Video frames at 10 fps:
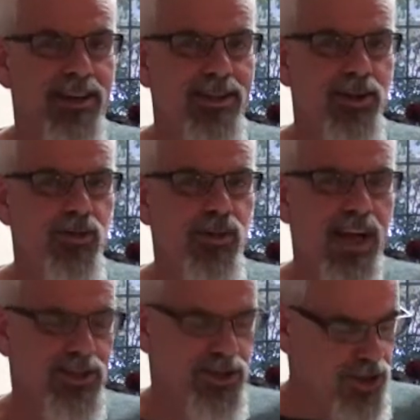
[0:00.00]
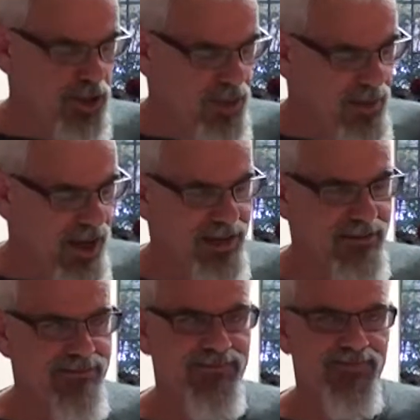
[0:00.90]
the old-fashioned should be made.
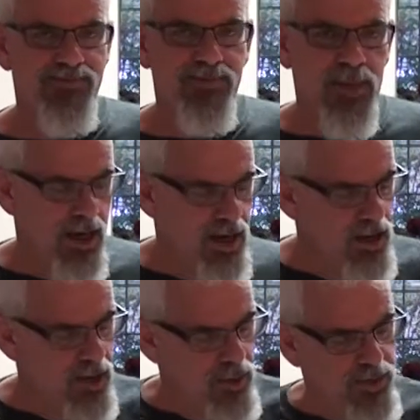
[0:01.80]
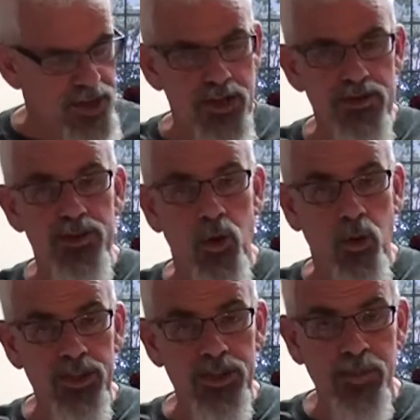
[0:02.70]
We're going to use an
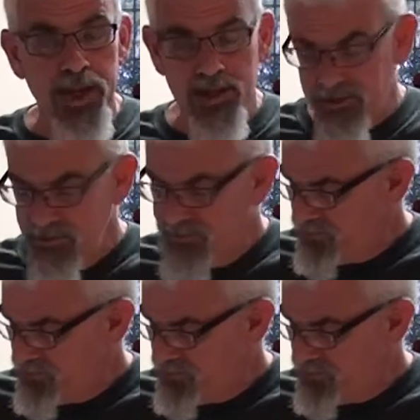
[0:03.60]
orange peel,